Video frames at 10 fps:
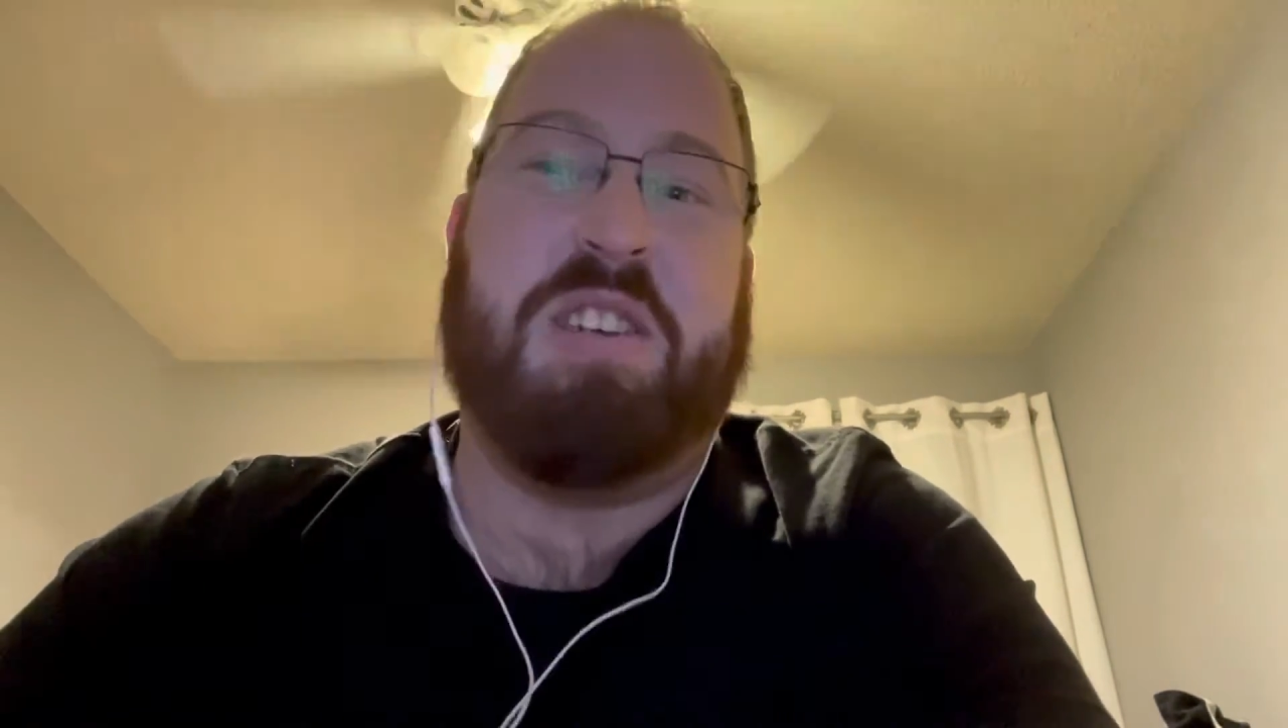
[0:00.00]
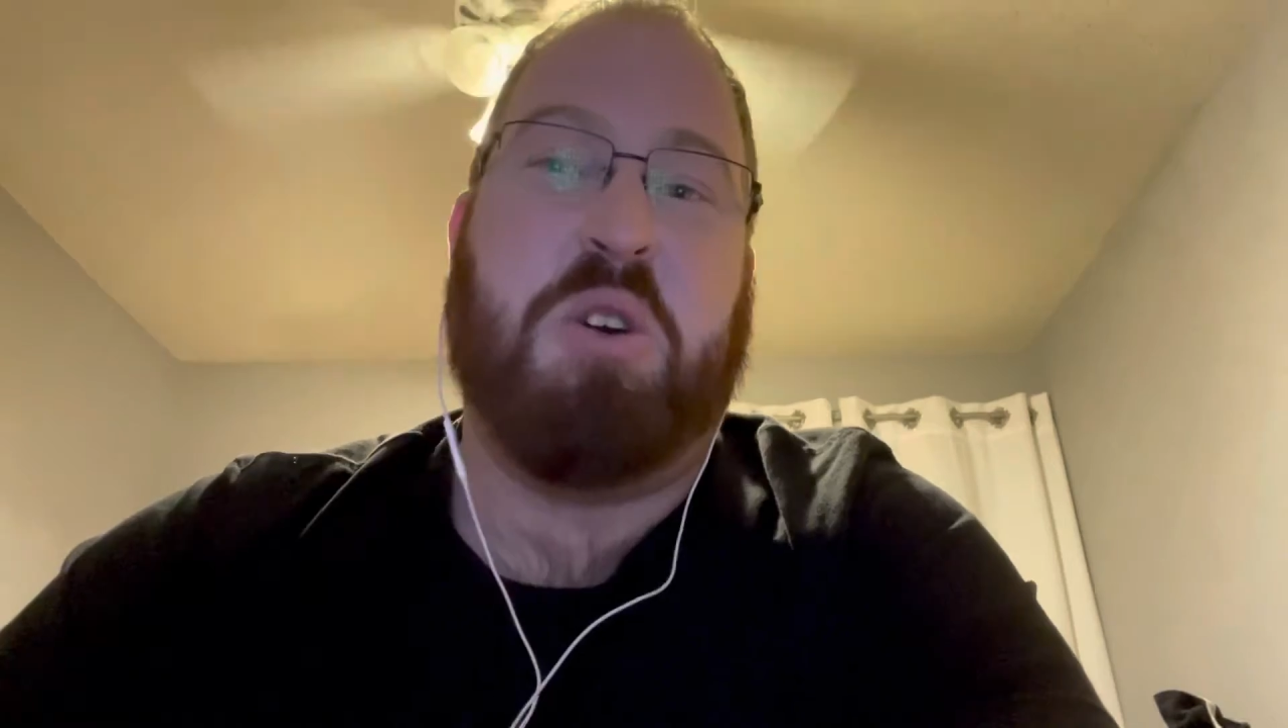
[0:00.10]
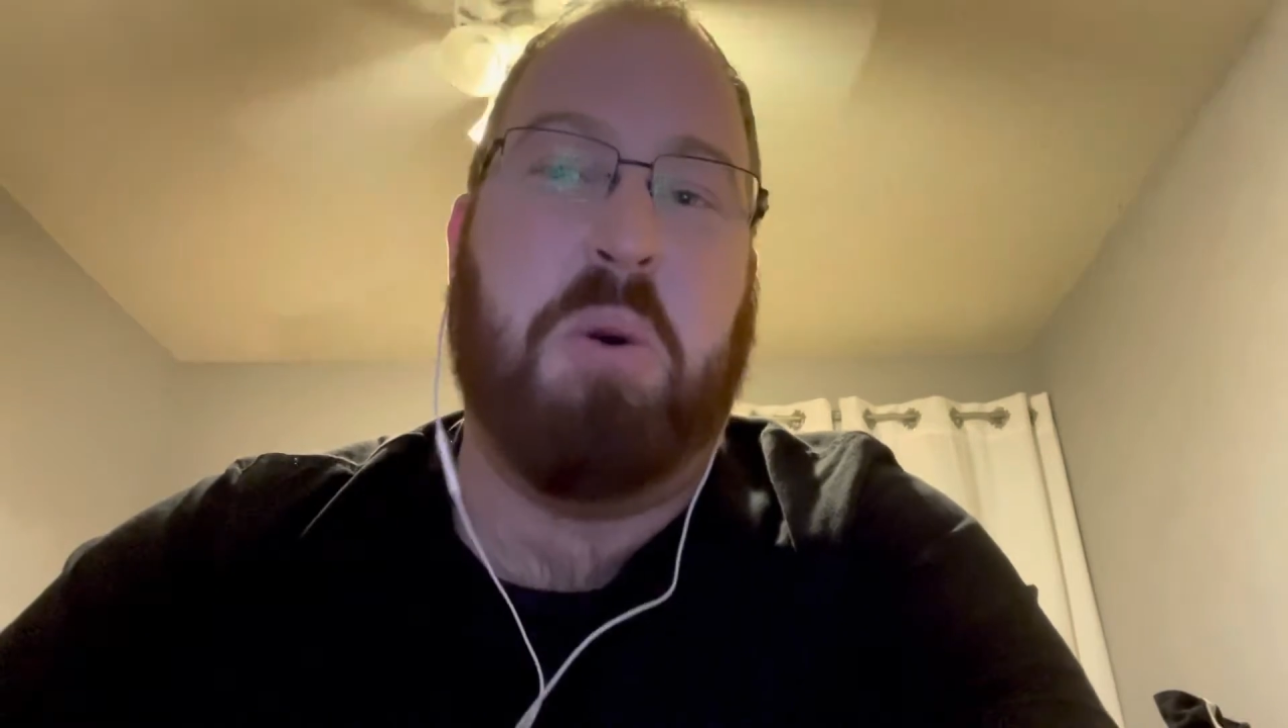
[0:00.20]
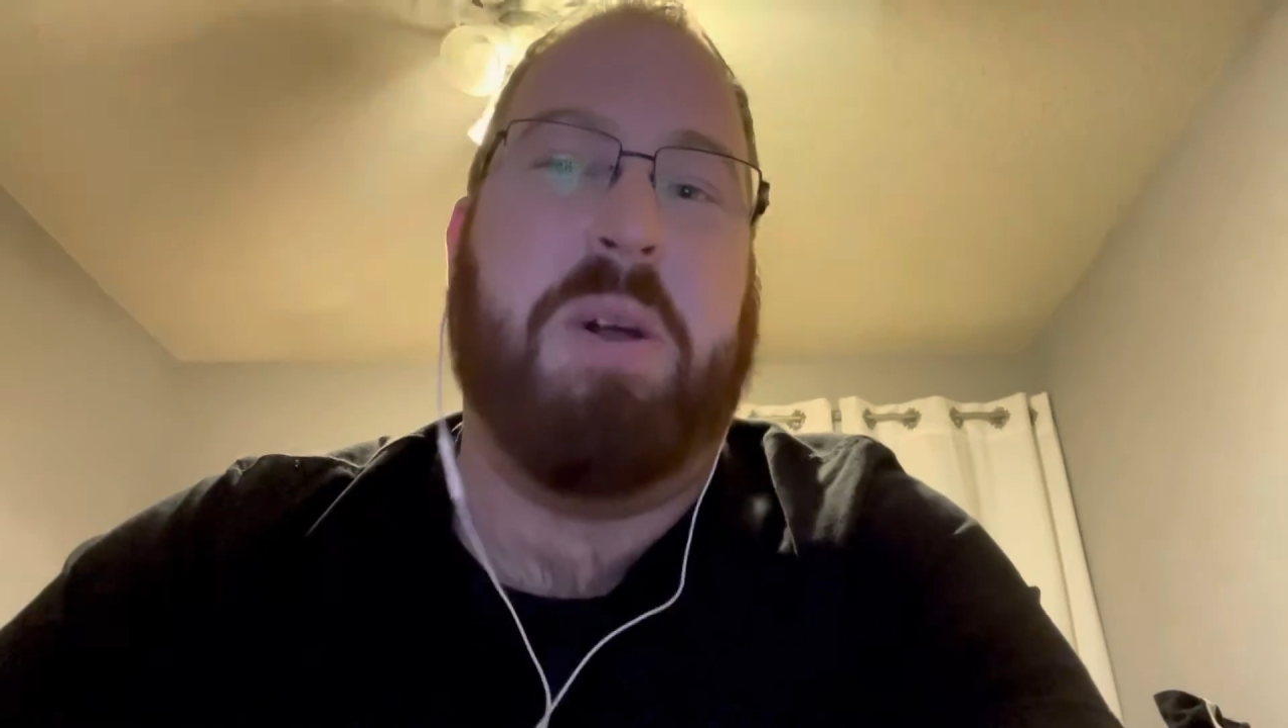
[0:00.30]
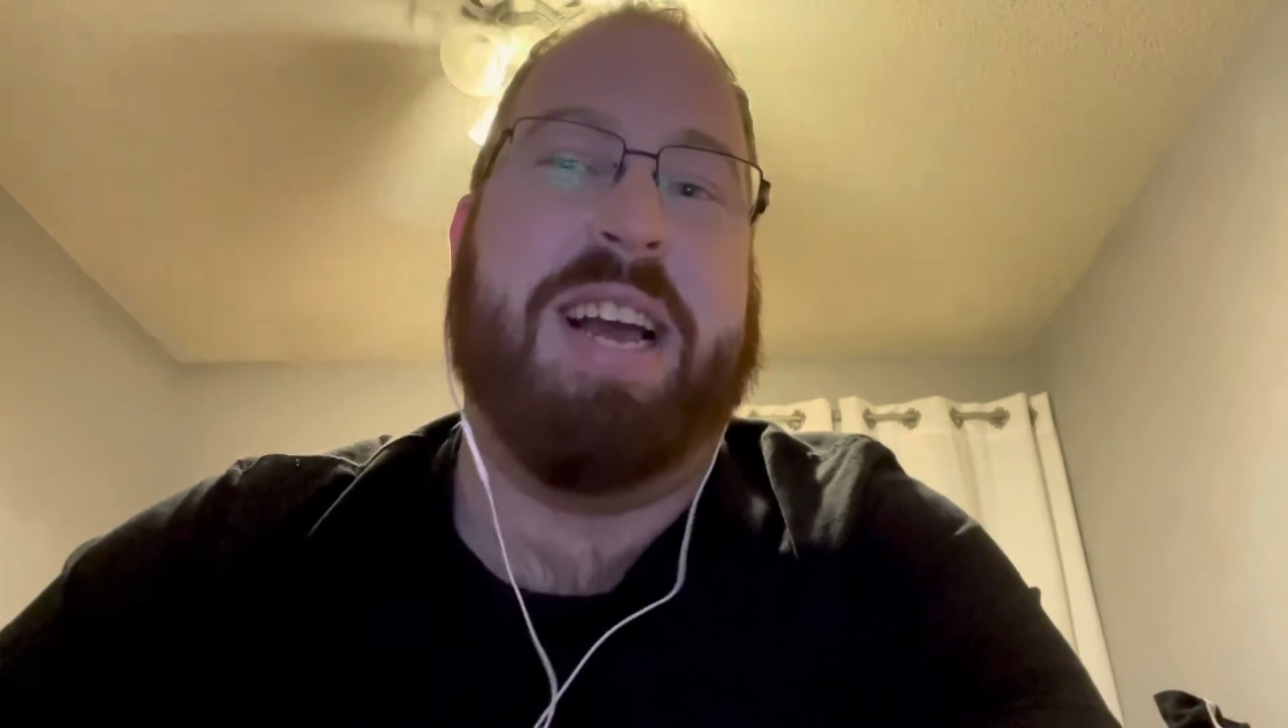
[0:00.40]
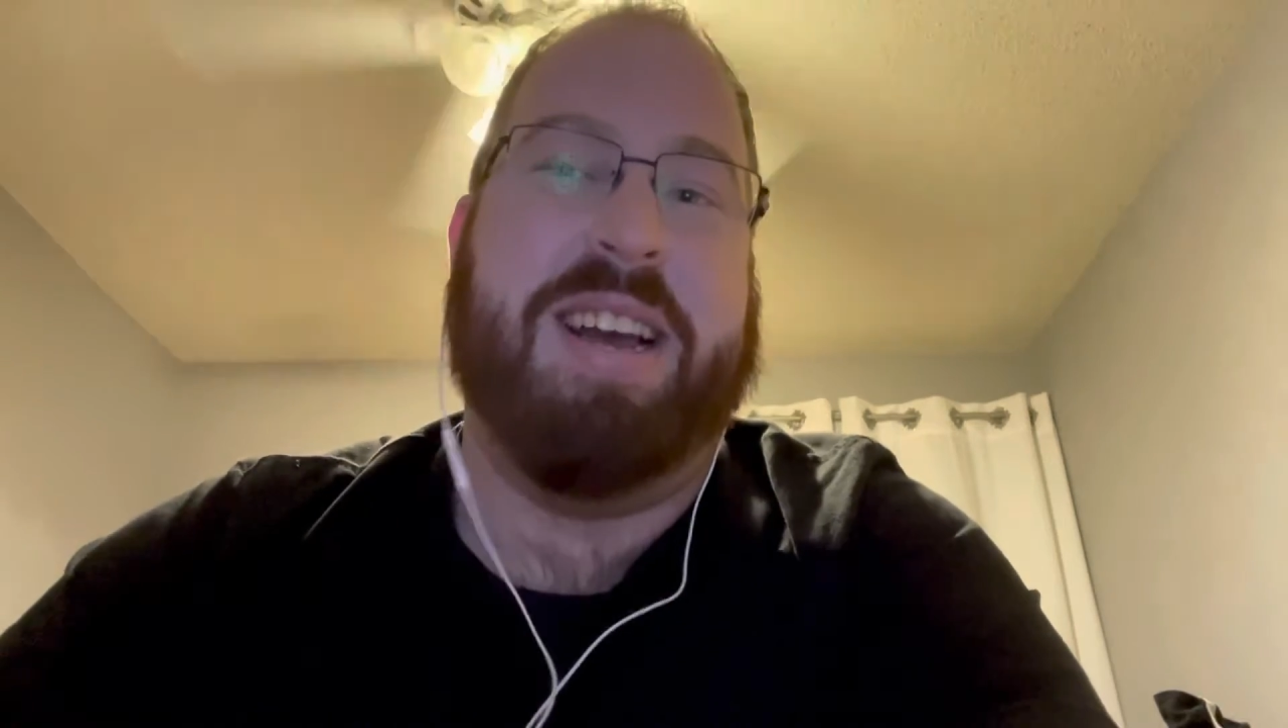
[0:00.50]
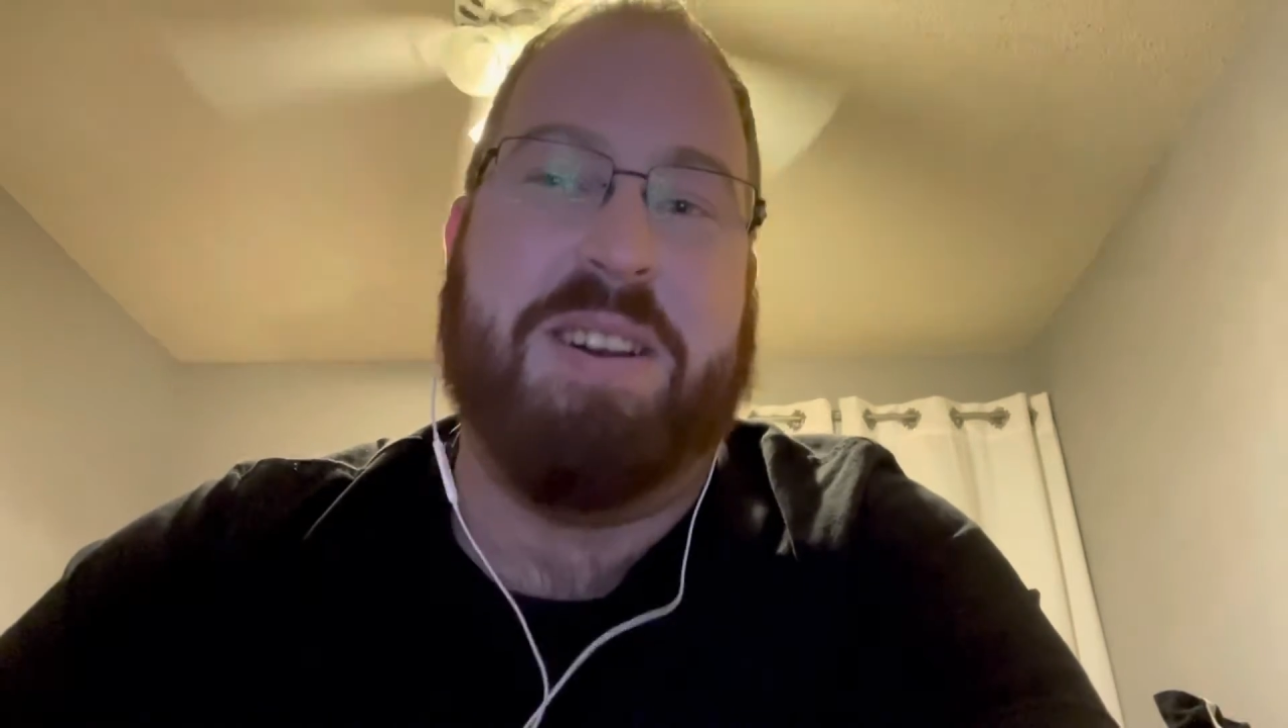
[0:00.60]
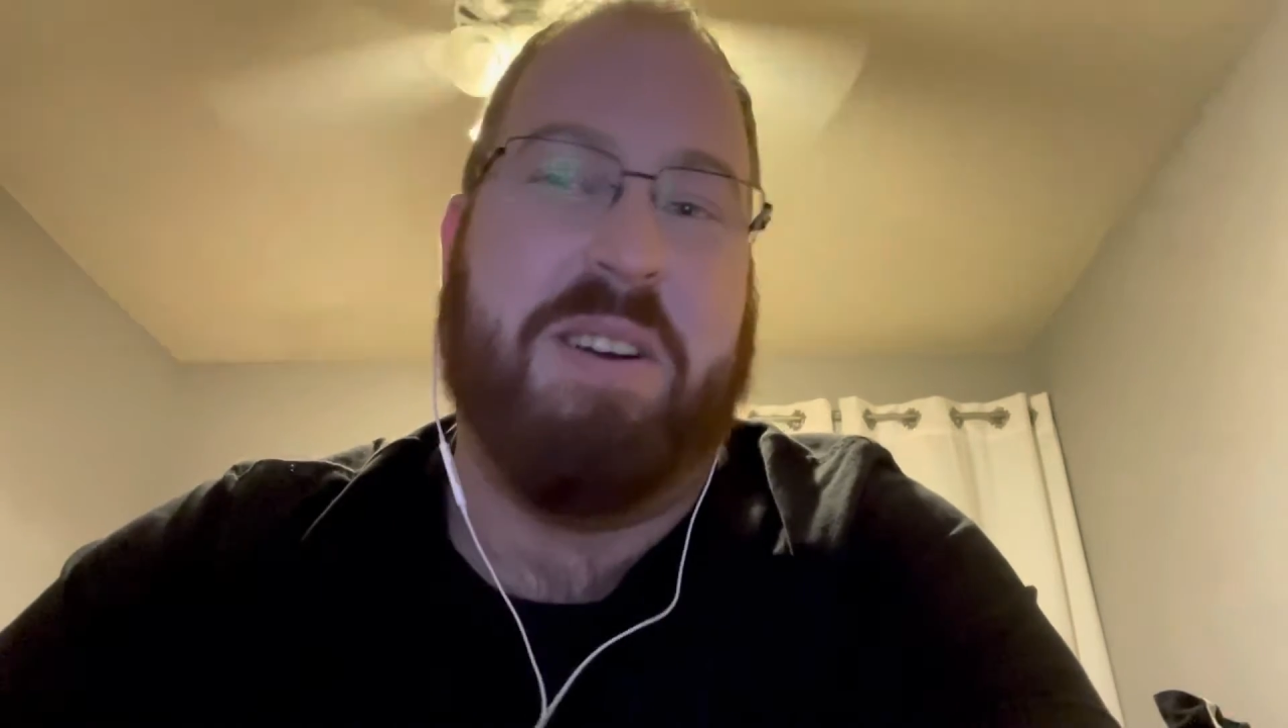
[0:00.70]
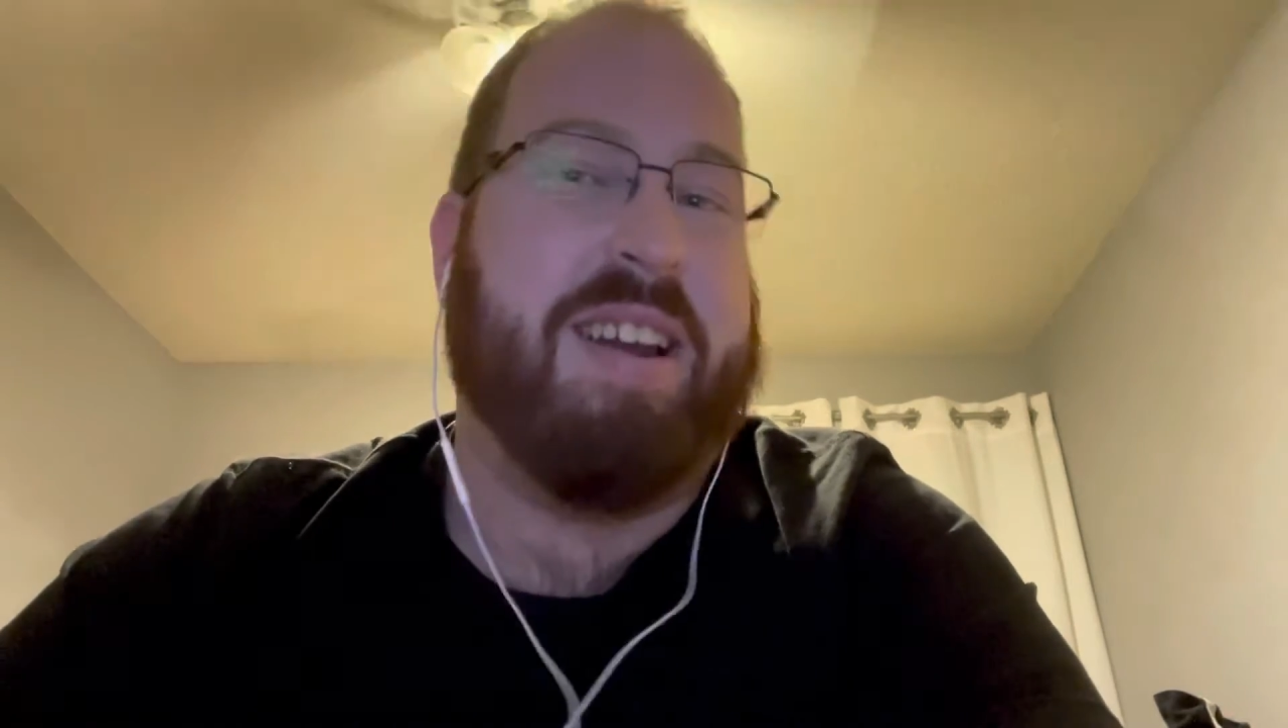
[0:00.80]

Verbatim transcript: cool hit or